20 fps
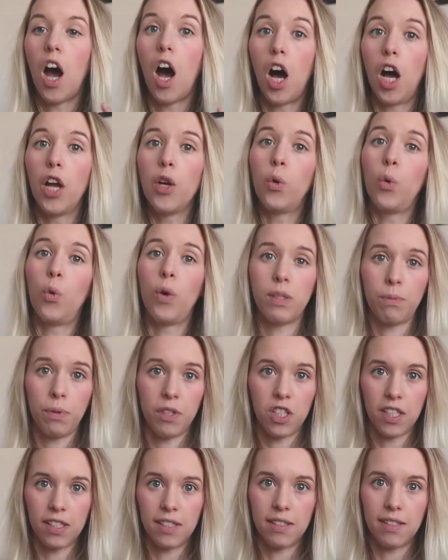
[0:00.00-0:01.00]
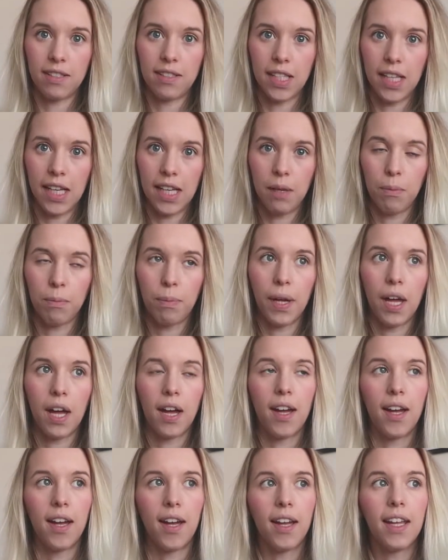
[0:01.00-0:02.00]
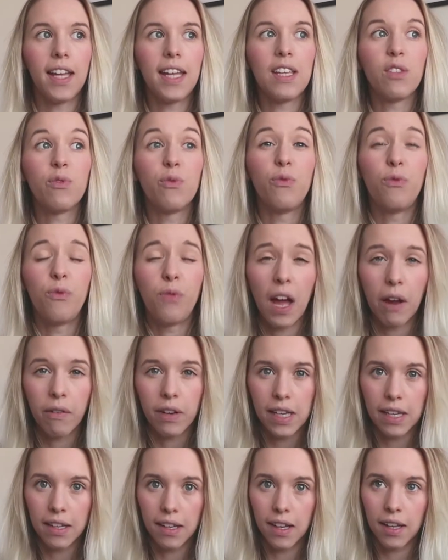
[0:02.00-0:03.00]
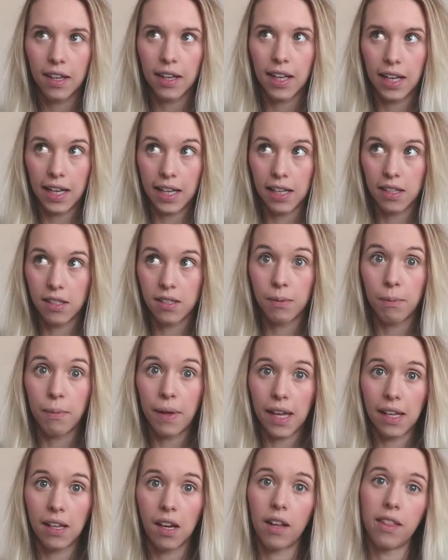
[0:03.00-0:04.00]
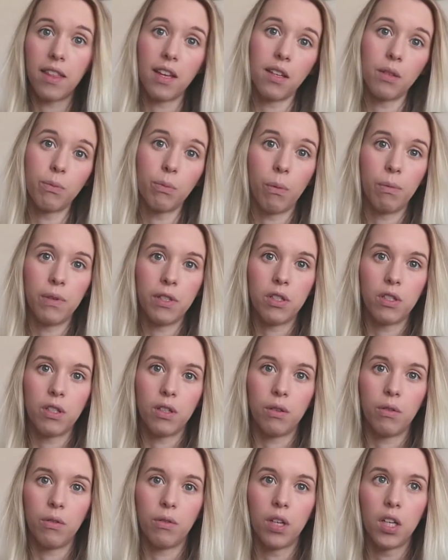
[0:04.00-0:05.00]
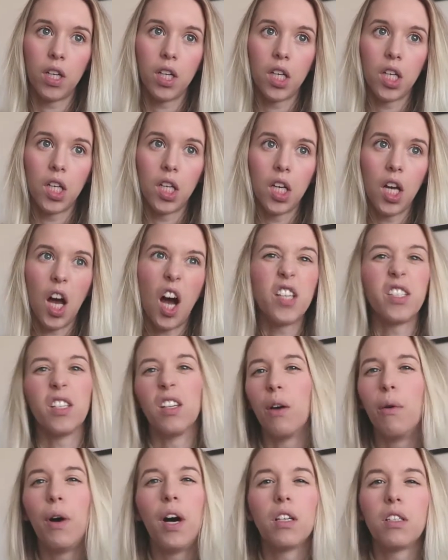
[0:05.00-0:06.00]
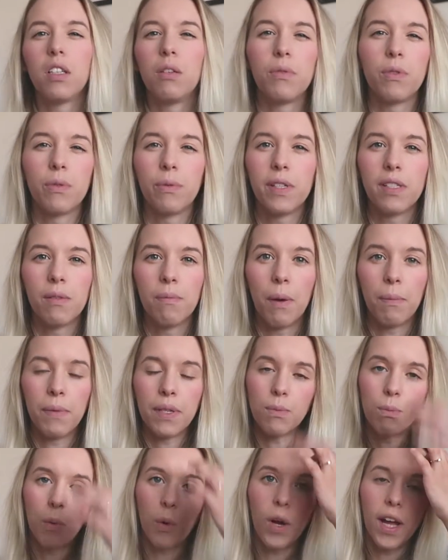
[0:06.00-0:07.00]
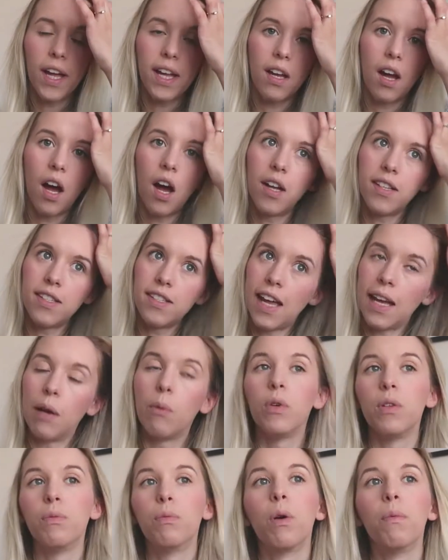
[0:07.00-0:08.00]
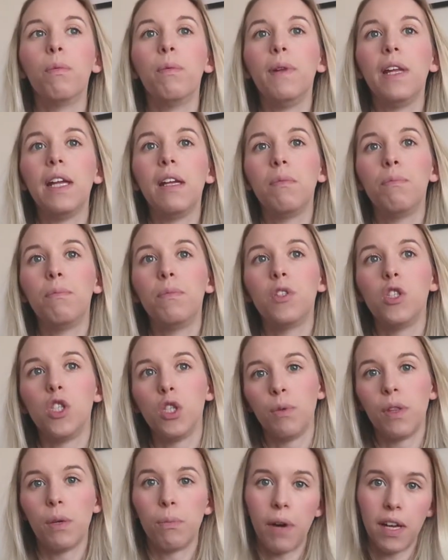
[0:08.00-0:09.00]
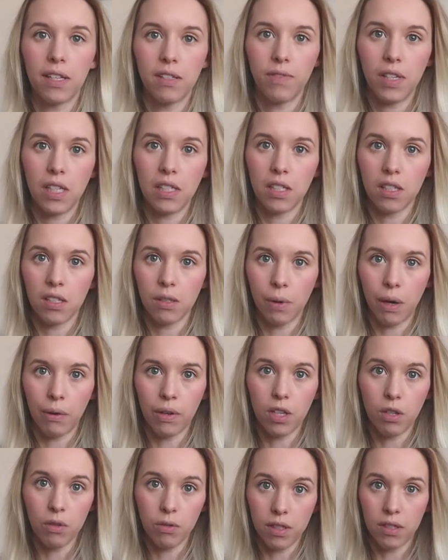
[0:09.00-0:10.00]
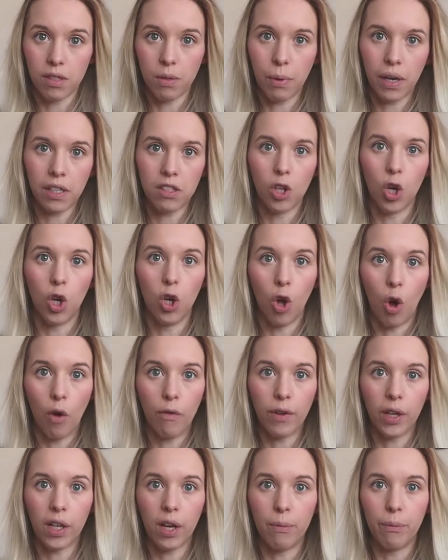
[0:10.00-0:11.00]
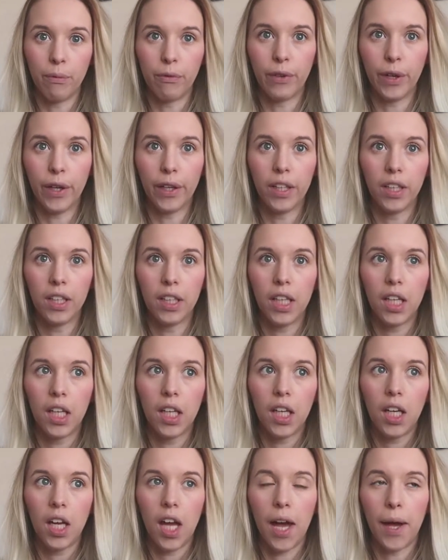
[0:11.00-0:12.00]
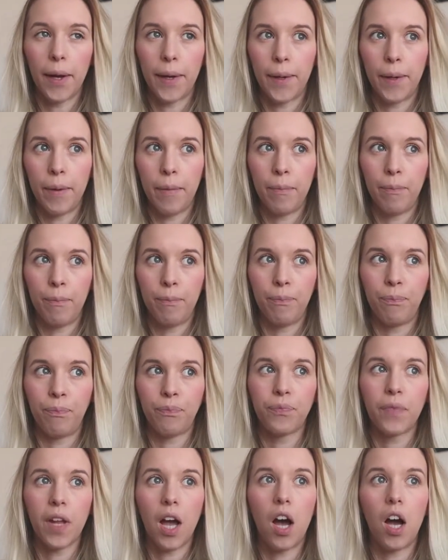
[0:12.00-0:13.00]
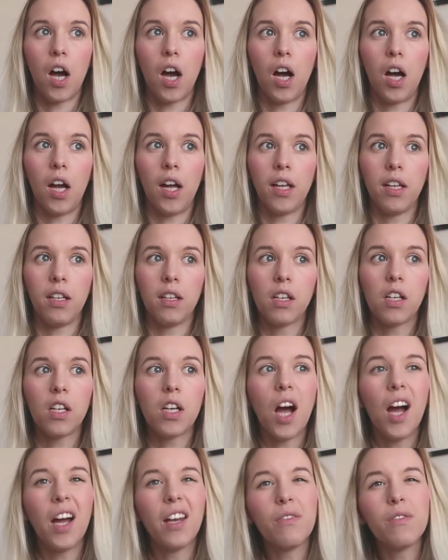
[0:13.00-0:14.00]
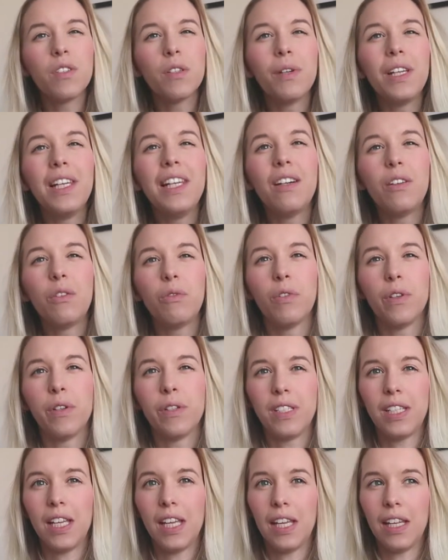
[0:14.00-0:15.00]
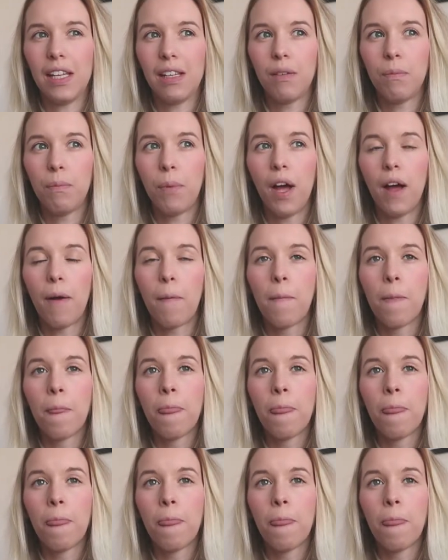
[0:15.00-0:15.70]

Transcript: I always put Jessie to sleep. He's very clingy to me. I think it's probably to do, I don't know, Archie was always a mummy's boy. I'd say it was probably to do with the breastfeeding as well. He uses the breast a lot for comfort. I kind of do a little routine, but